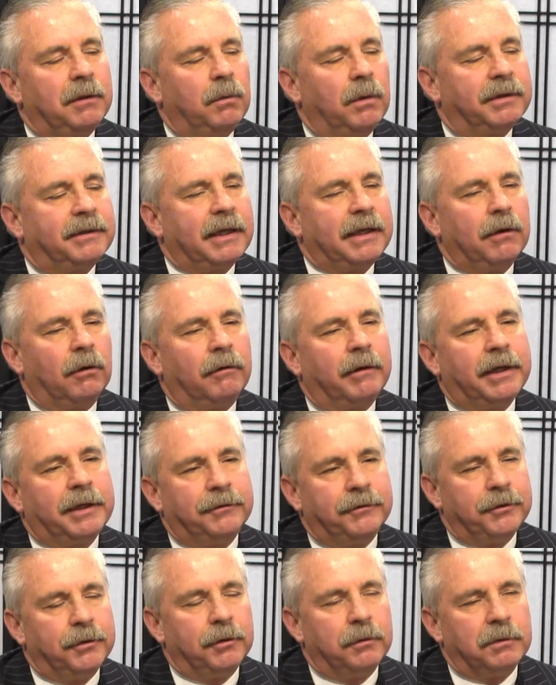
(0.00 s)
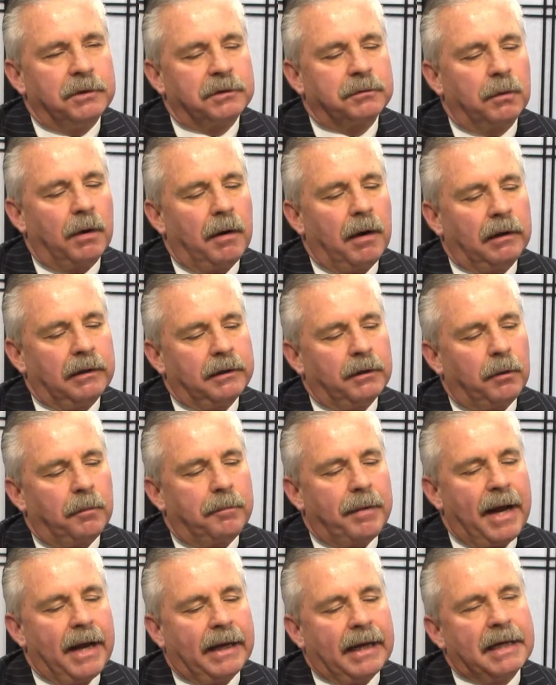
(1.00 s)
mm -hmm. what they already do is well, a little
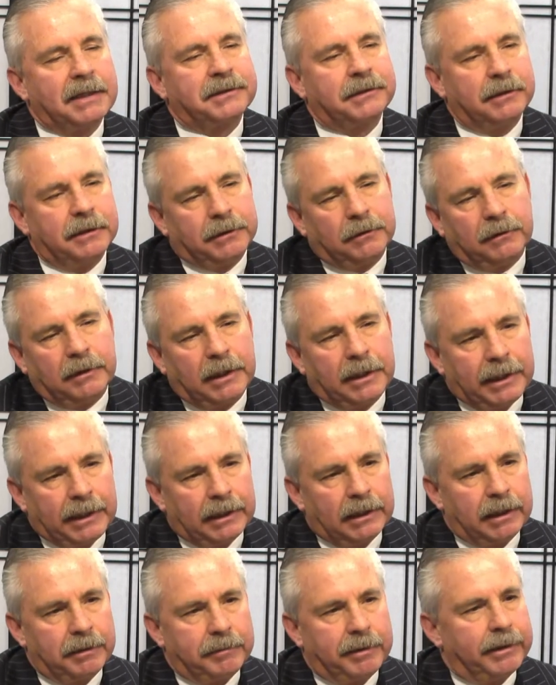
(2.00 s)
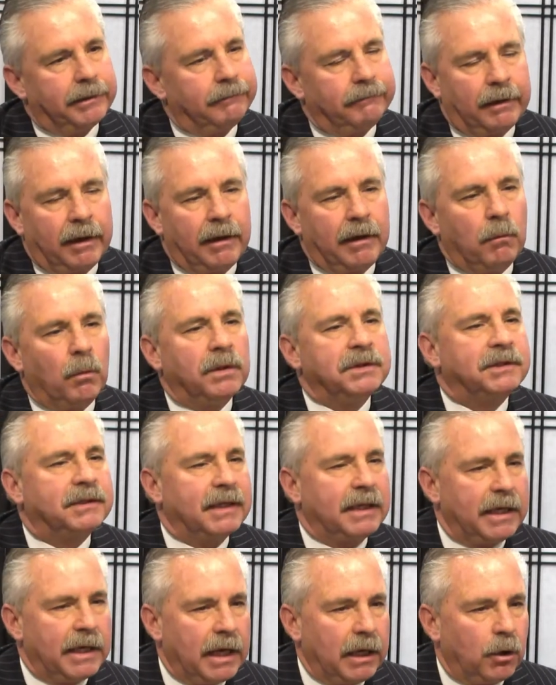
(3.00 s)
bank has a legal lending limit, and then once mm
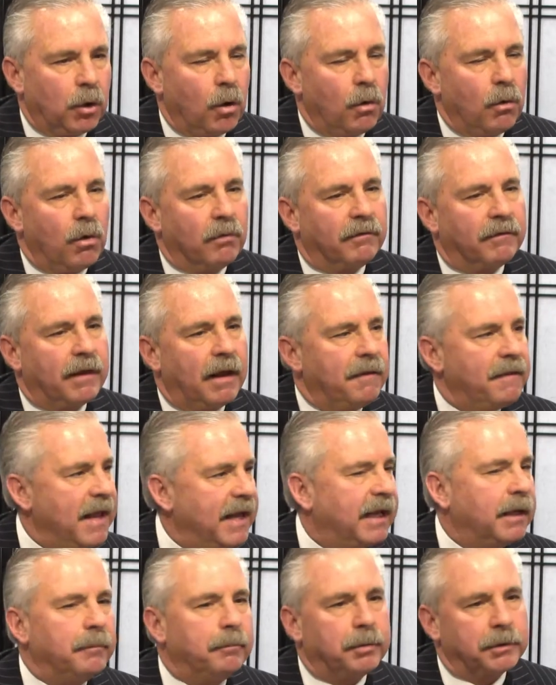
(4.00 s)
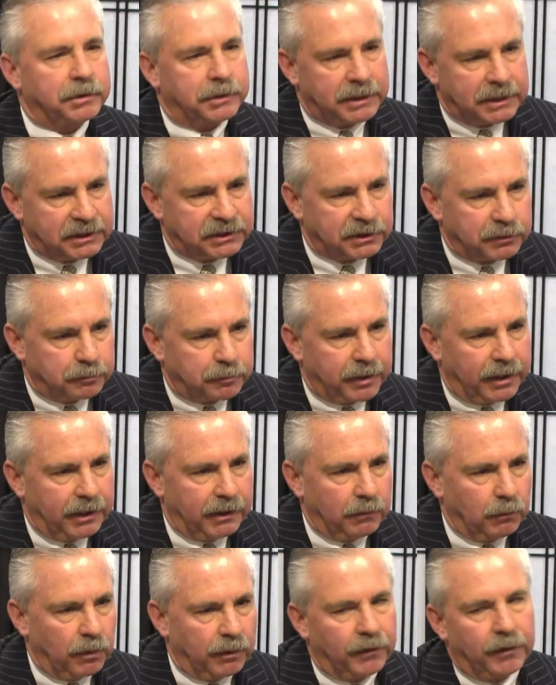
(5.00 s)
-hmm. they go over that, they can participate
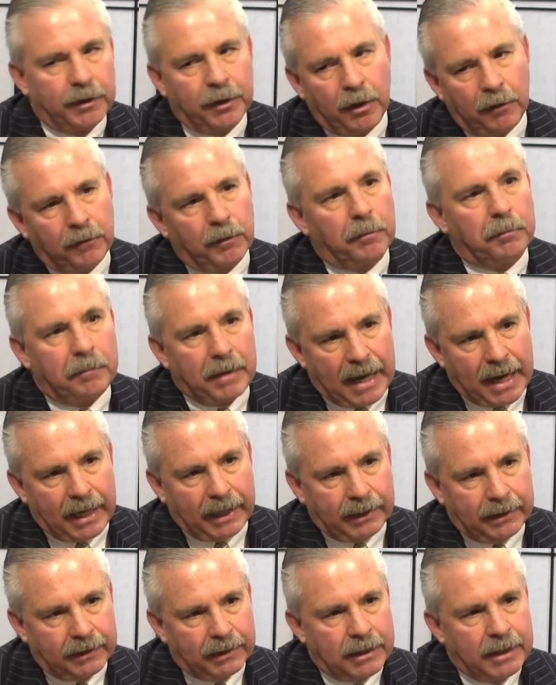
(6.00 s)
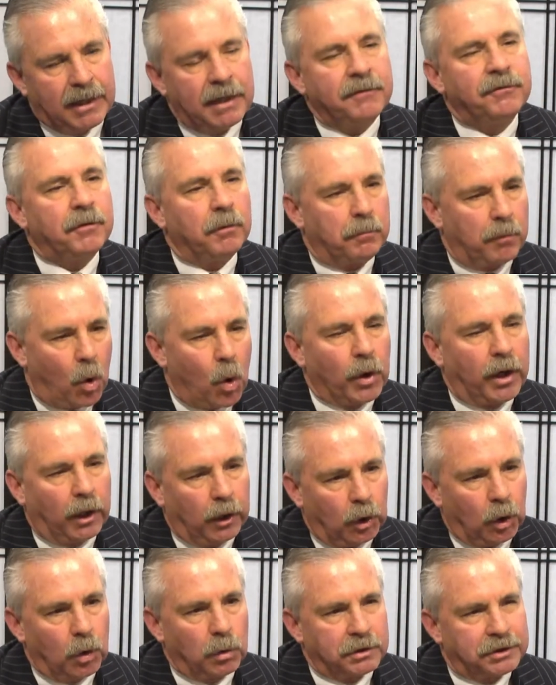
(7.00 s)
with another bank okay. on a
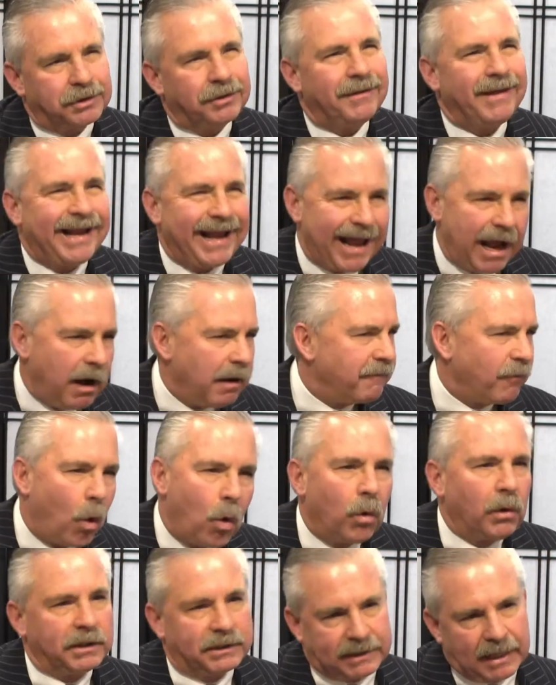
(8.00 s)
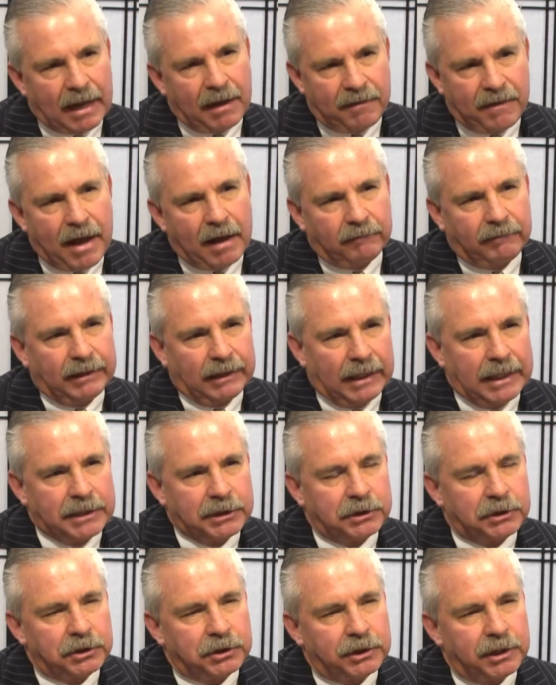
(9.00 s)
loan. So they, I've always had that
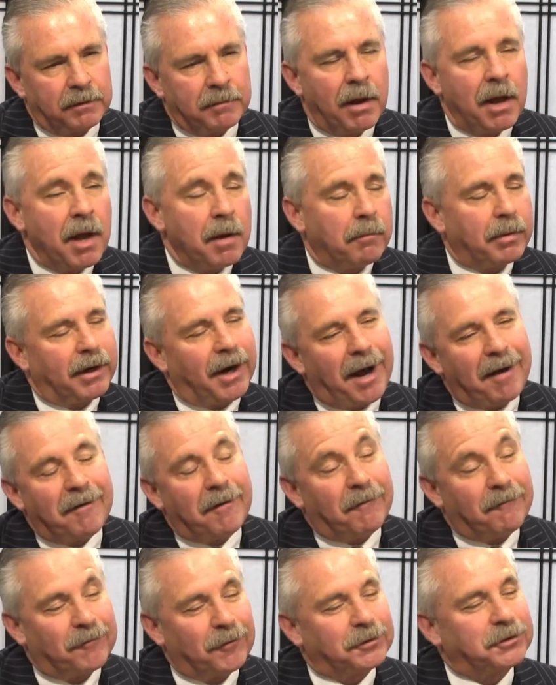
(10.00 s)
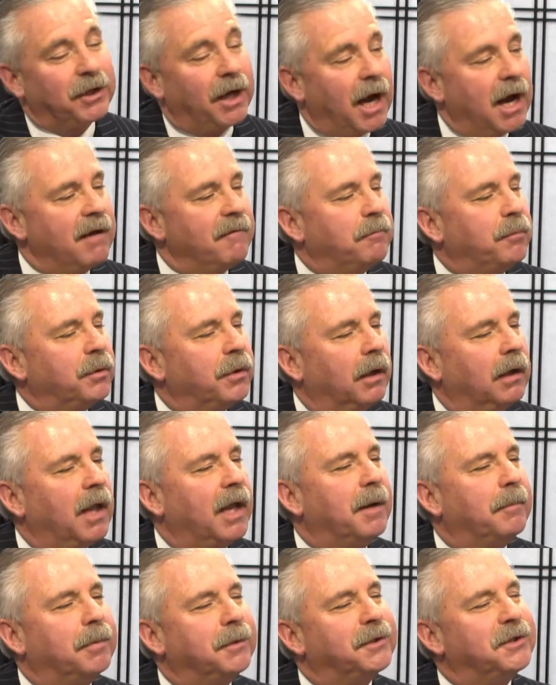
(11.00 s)
relationship. But I, unfortunately, I put a
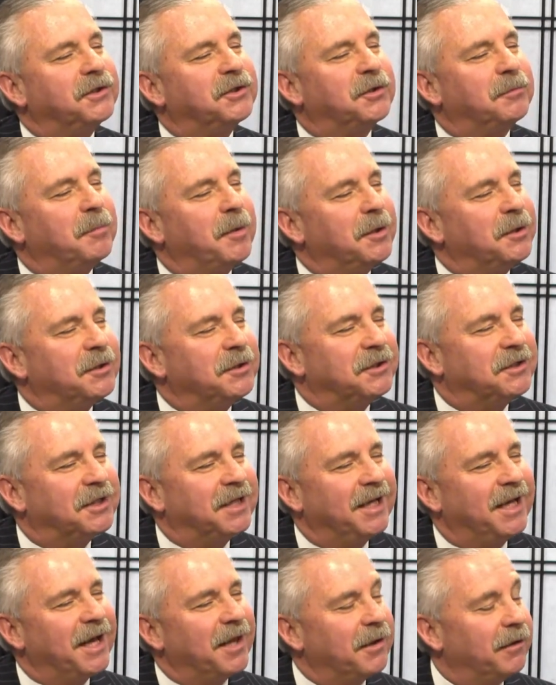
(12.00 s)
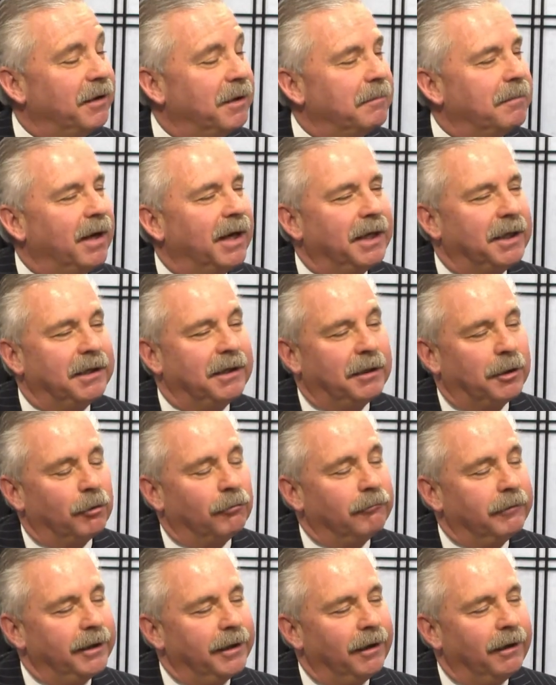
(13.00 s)
lot of participations together in my
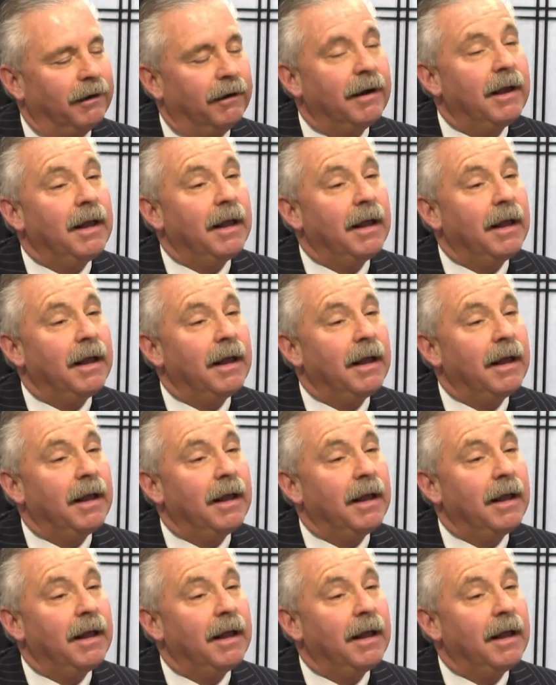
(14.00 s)
career,